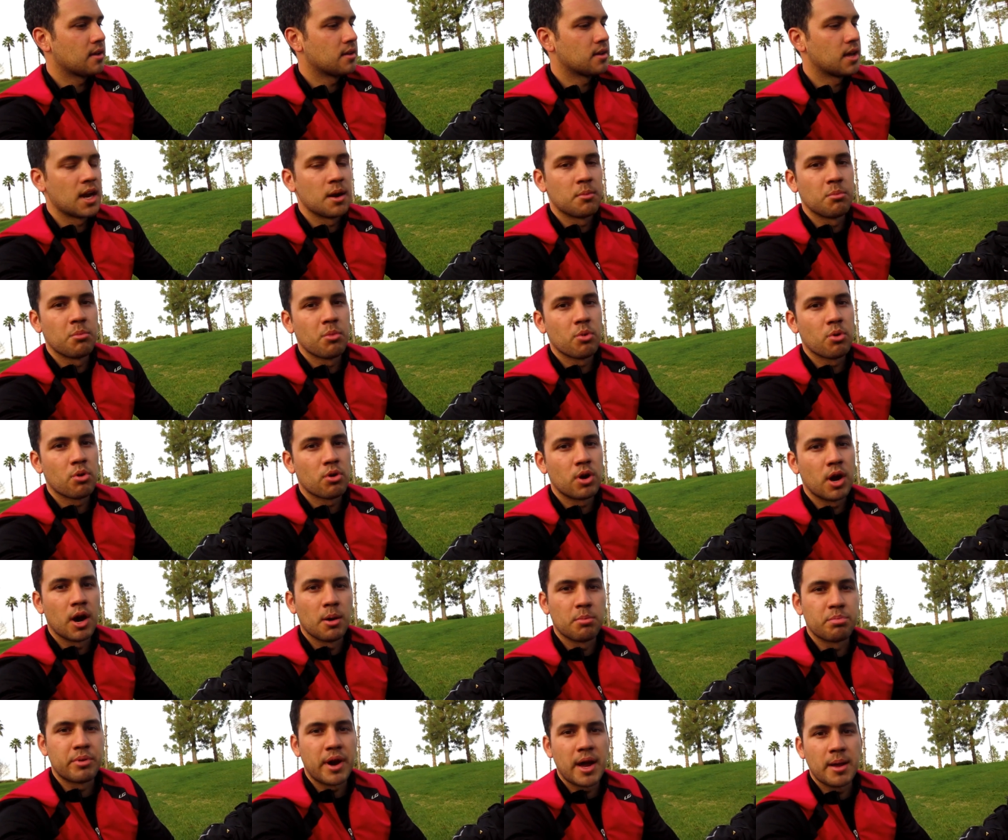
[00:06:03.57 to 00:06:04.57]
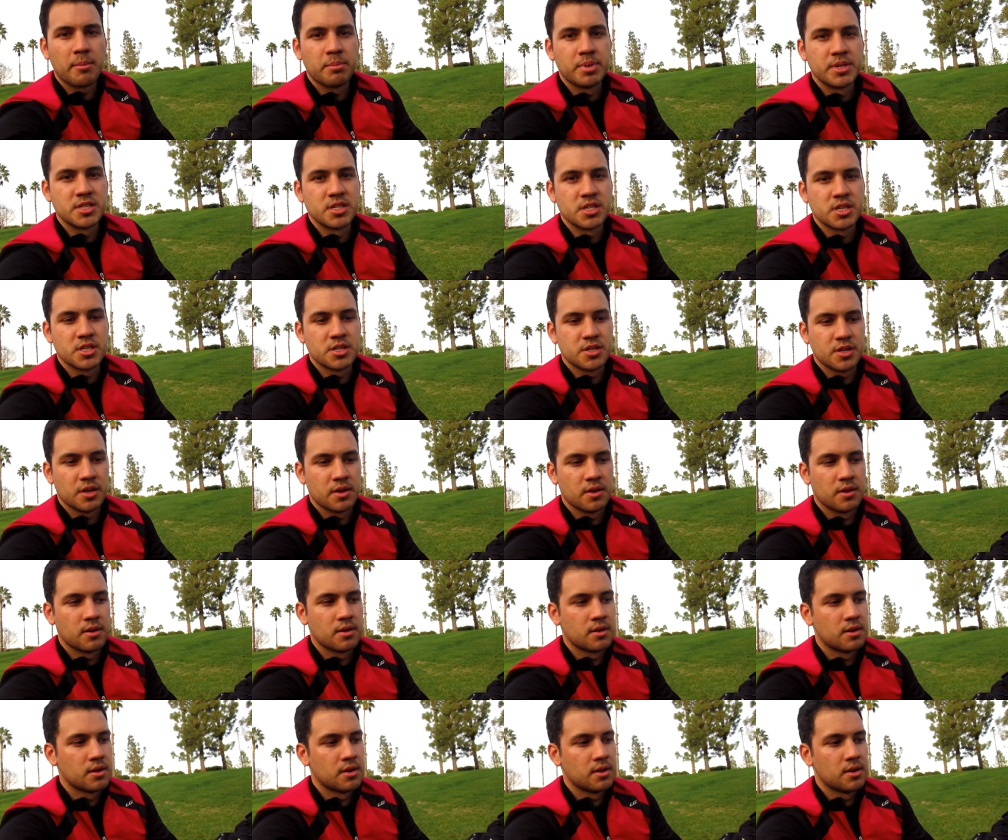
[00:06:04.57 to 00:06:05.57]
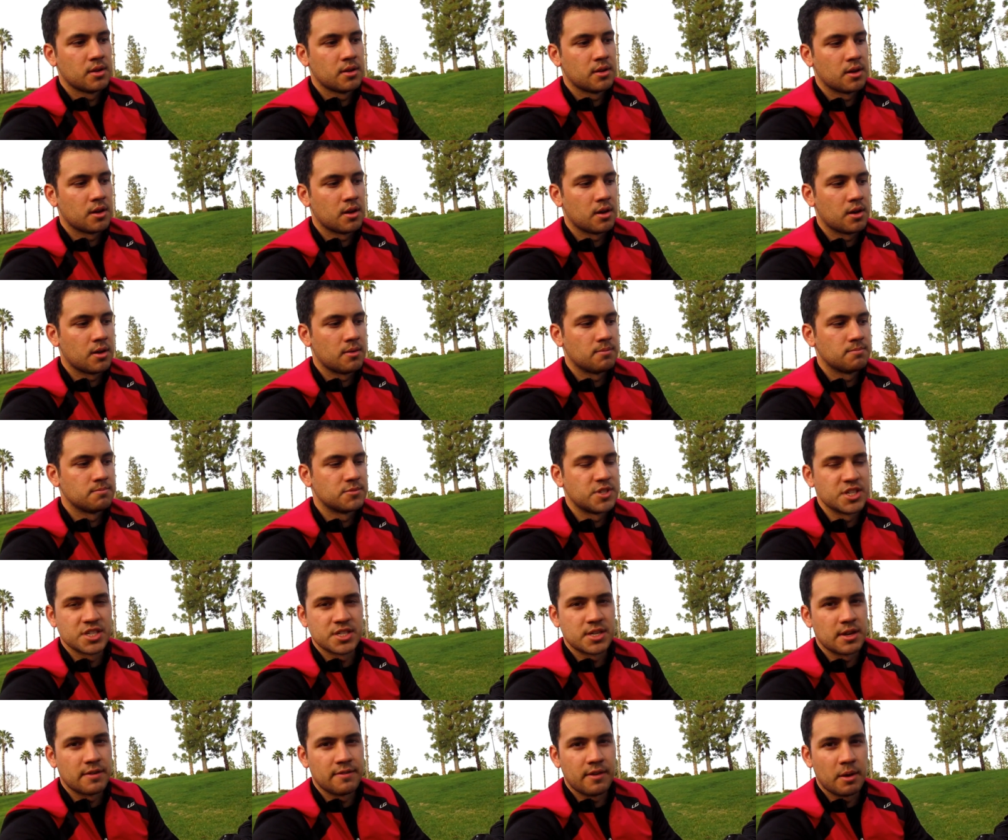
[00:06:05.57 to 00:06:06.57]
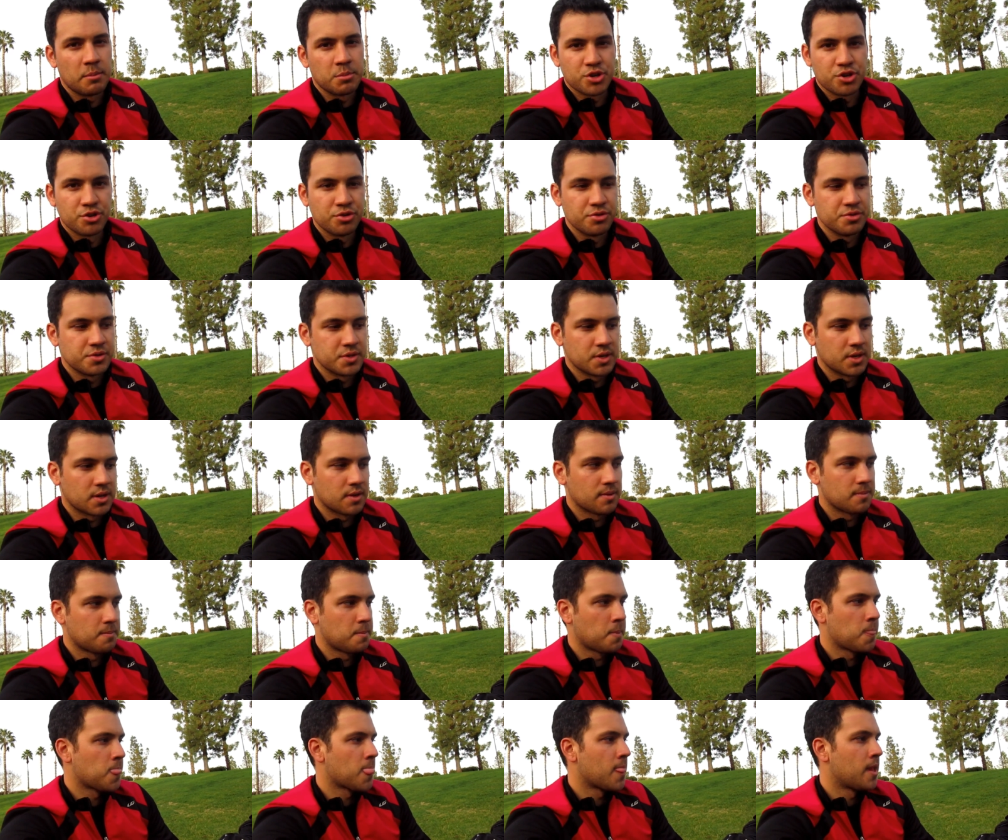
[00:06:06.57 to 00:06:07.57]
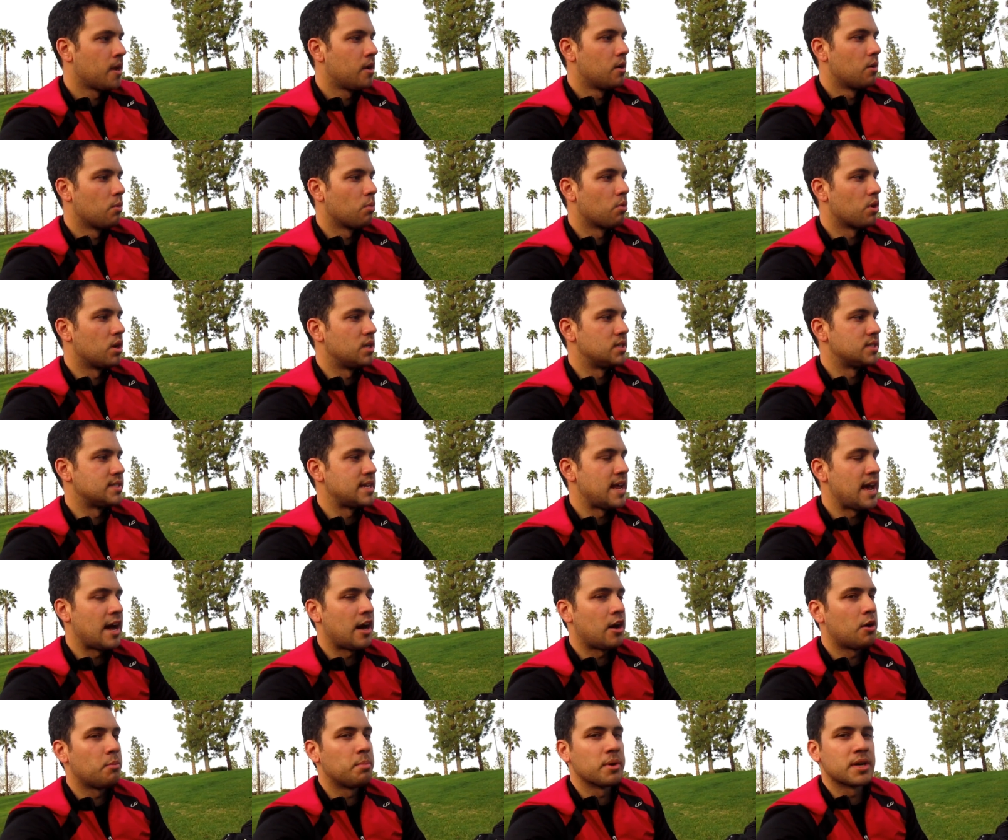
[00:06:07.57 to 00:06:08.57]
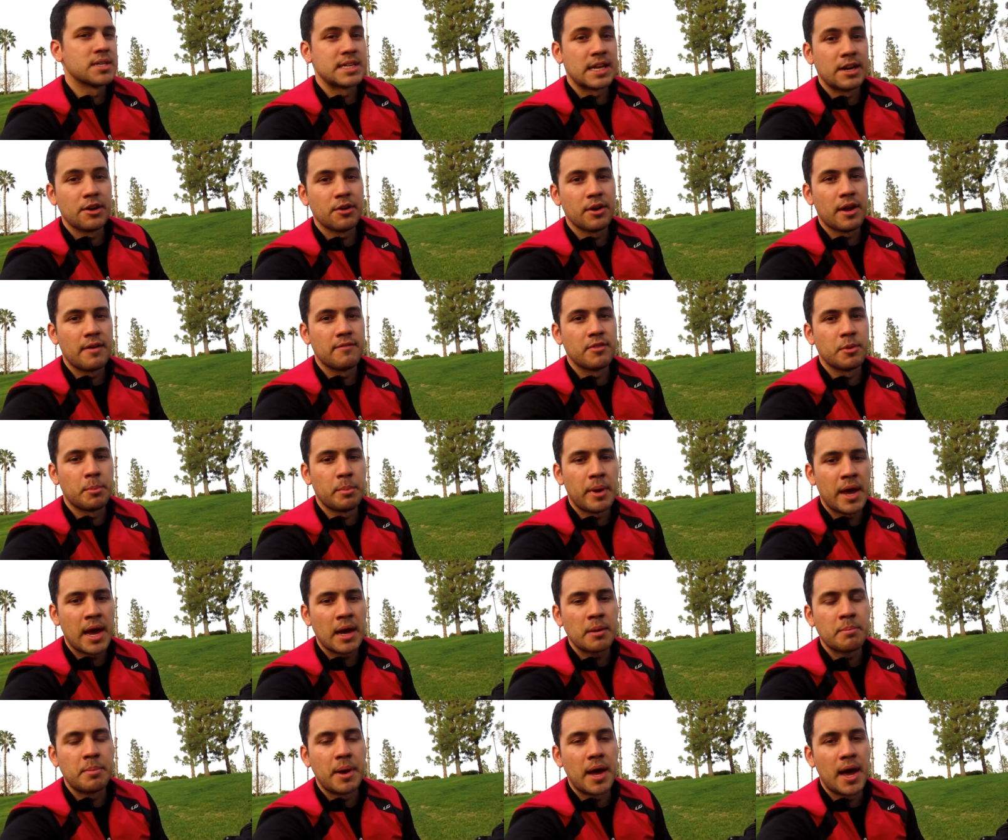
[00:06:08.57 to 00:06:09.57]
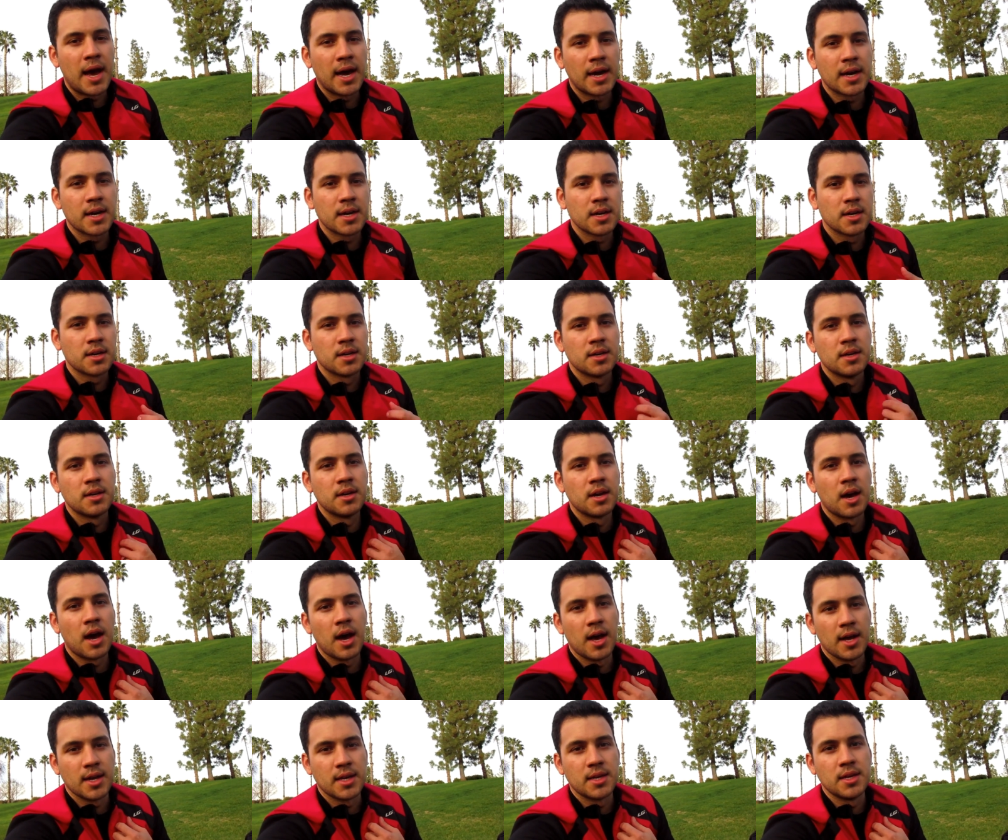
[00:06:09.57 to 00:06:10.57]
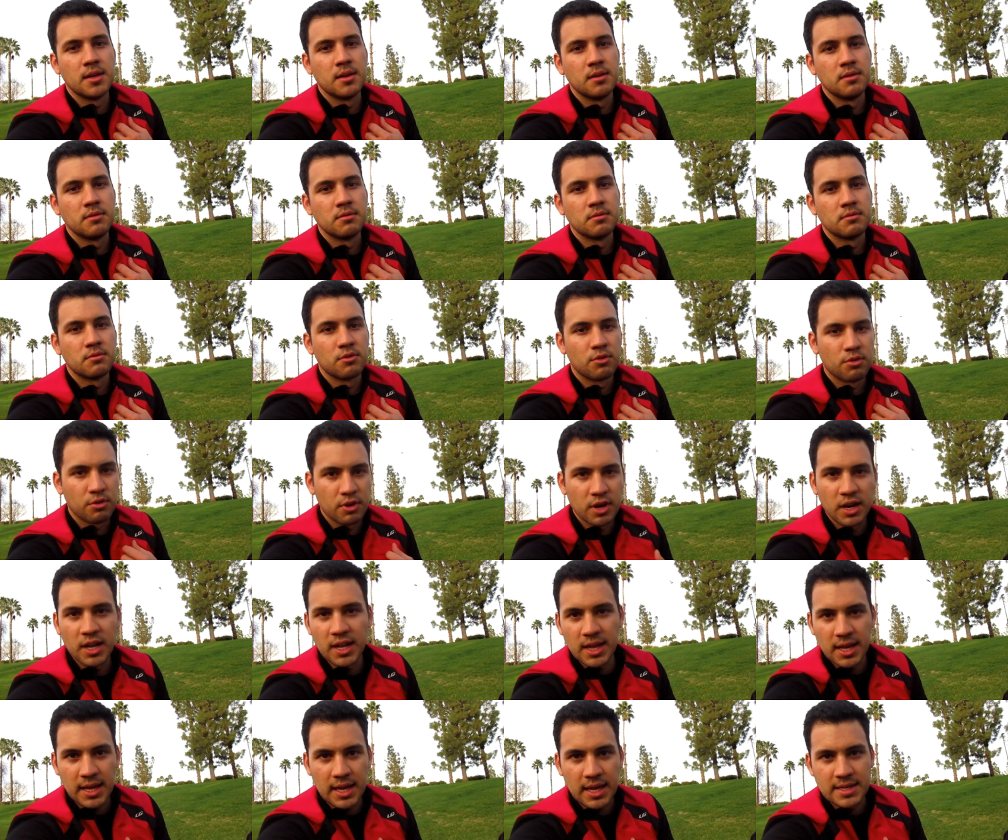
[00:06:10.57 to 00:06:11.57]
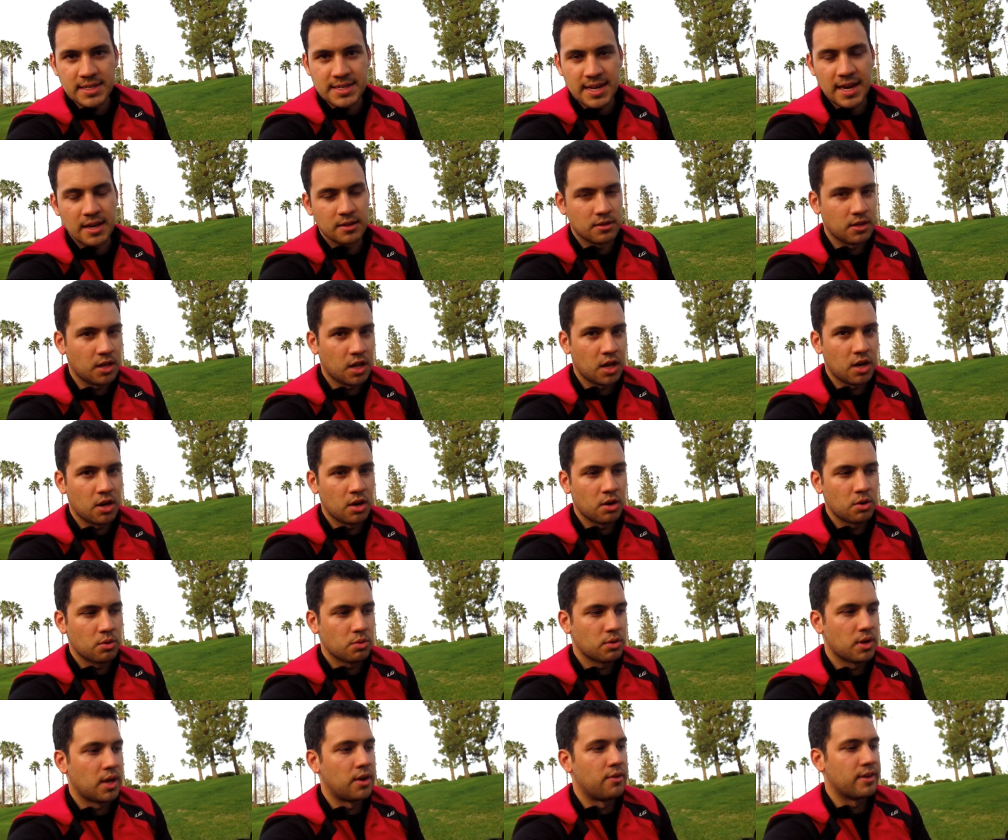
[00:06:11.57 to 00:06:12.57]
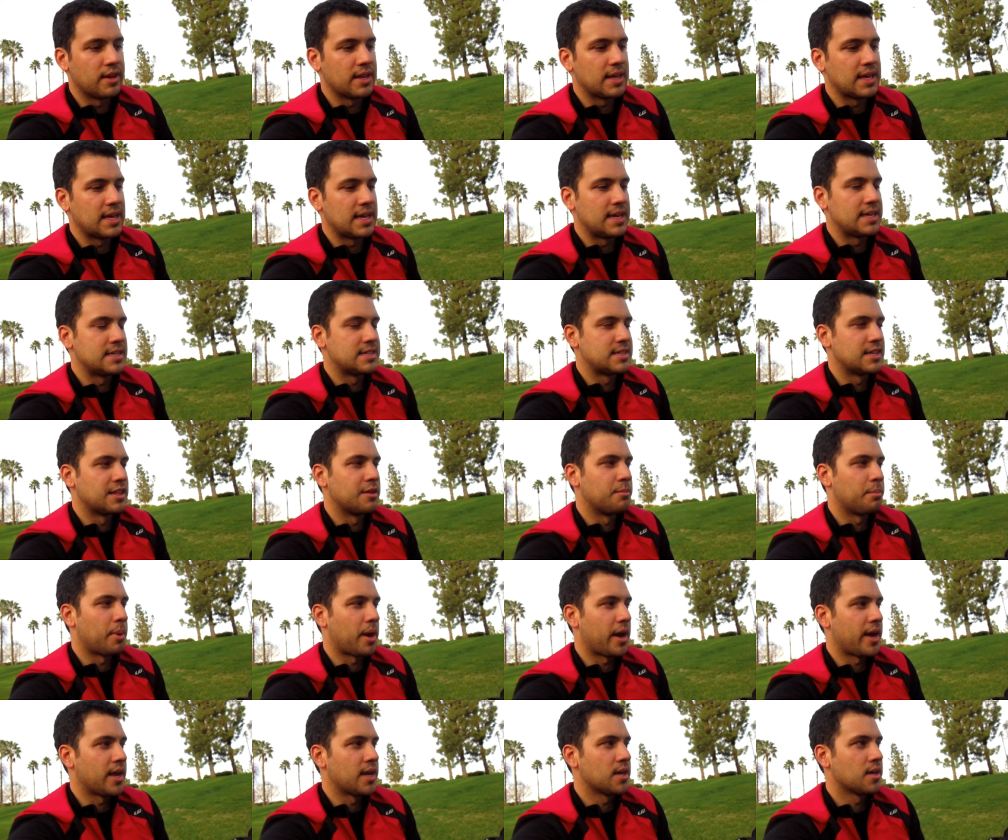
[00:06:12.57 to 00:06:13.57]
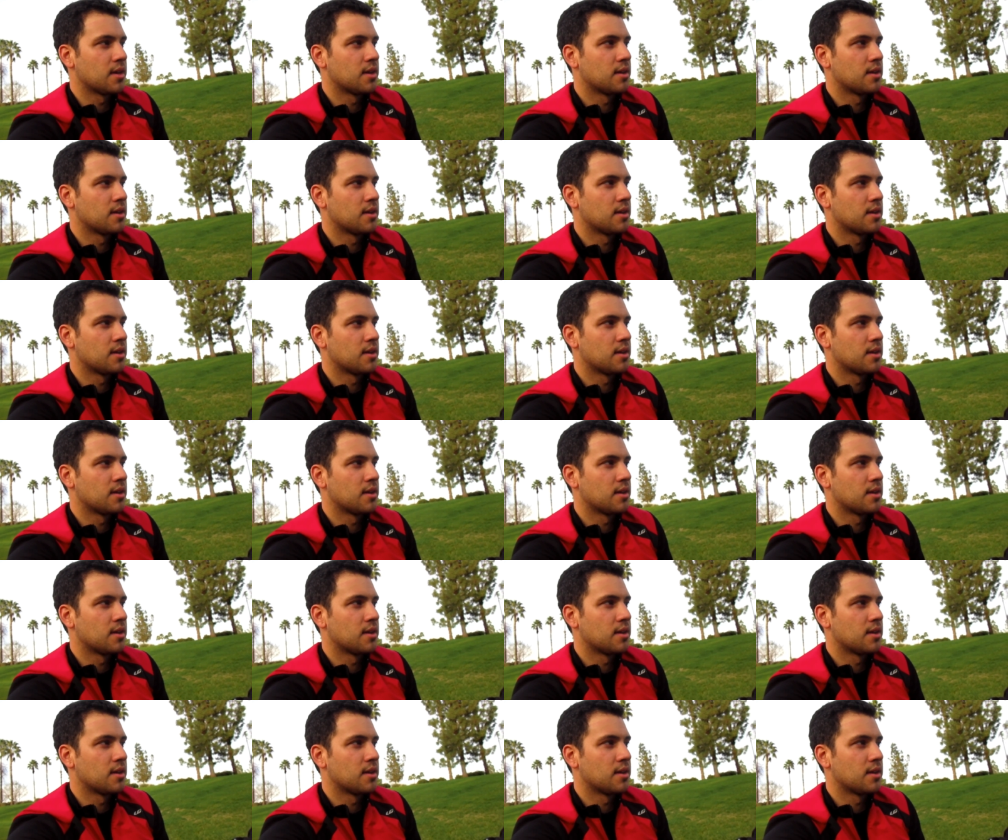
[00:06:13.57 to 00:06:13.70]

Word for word: in a more upright position, just if I'm cruising. Whereas now, because I don't have the backpack, I can really get down low and really get into the bike.